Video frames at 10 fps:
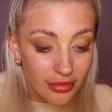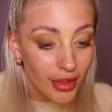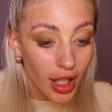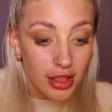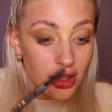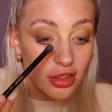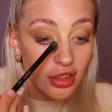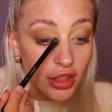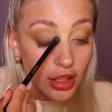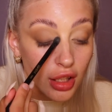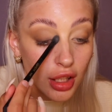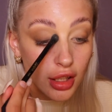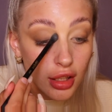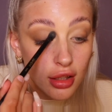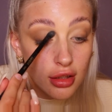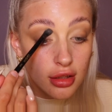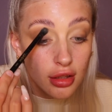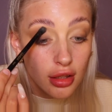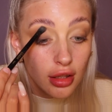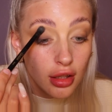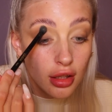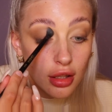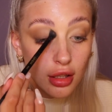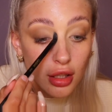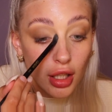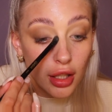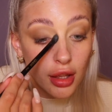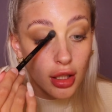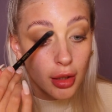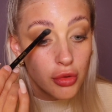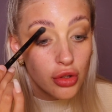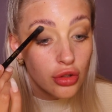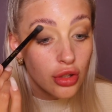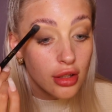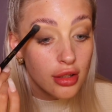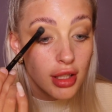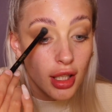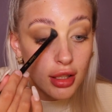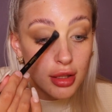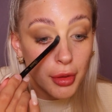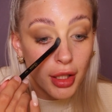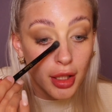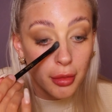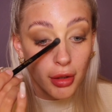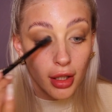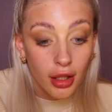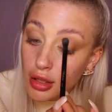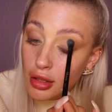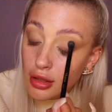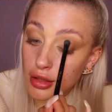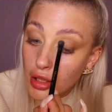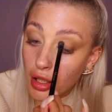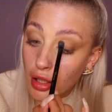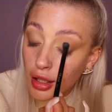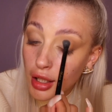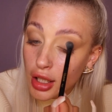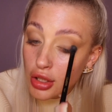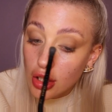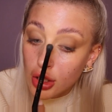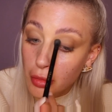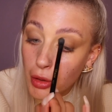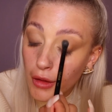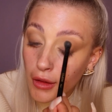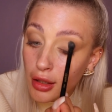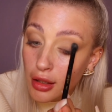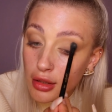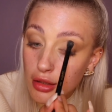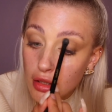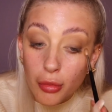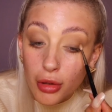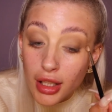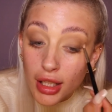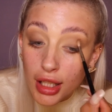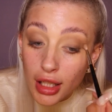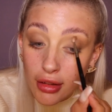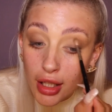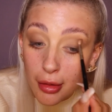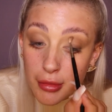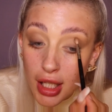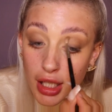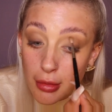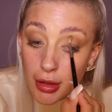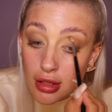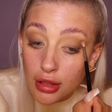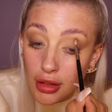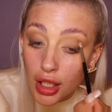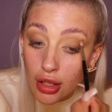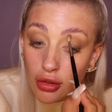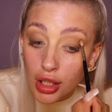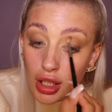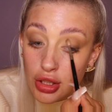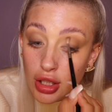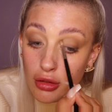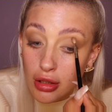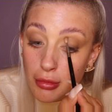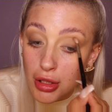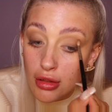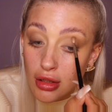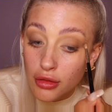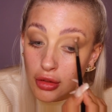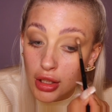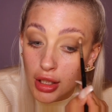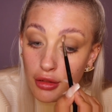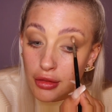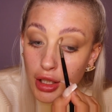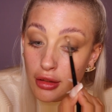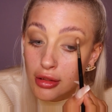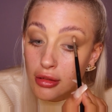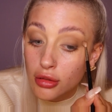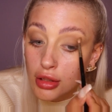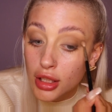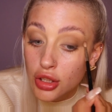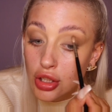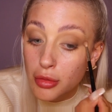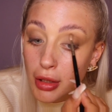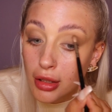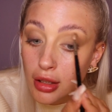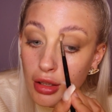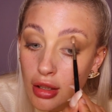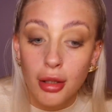I still don't really like this. I think I'm just going to stick to buying my standard eyeshadow palettes. But then here I am saying you're best off getting a good eyeshadow and I'm using a fucking like 5-year-old eyeshadow palette.